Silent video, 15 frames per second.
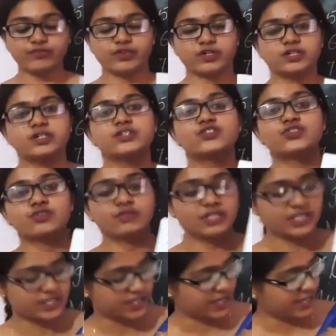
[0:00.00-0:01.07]
first you will
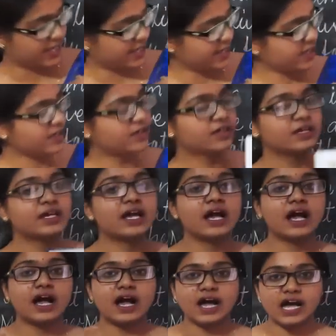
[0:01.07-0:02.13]
say
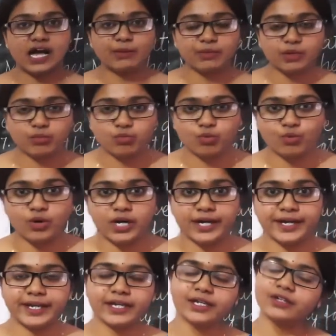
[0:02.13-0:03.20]
I'm a
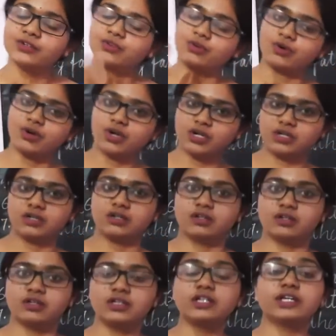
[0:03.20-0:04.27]
boy or
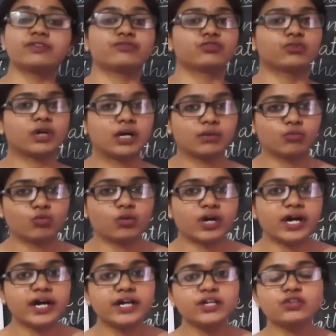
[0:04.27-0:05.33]
girl. If you are a
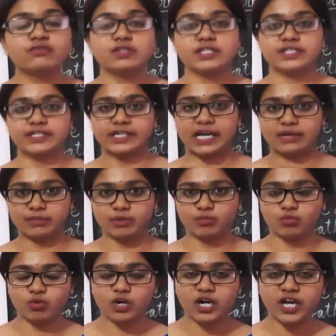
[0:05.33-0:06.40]
boy, you will say I'm a
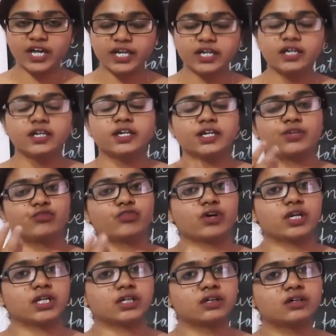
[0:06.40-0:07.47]
boy. If you are
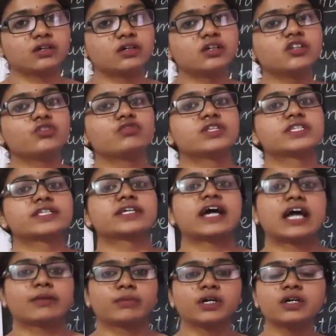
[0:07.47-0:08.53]
a girl, you will say
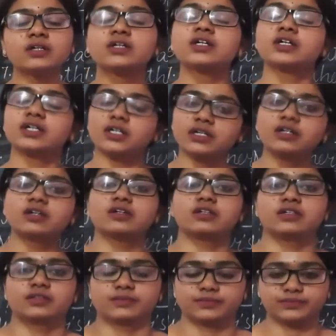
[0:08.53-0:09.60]
I'm a girl.
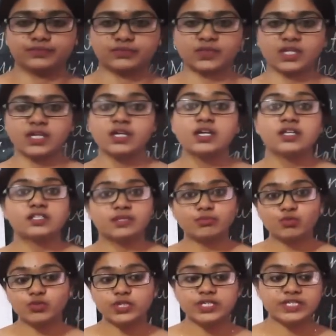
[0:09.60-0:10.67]

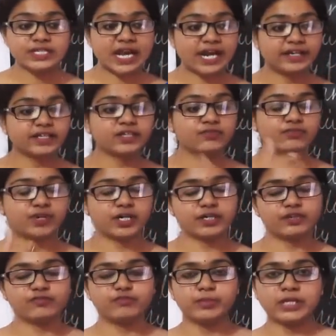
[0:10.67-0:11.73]
Suppose you're standing in front
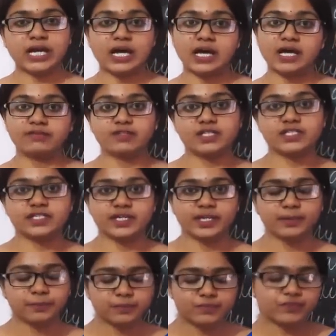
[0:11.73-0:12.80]
of me, I will say,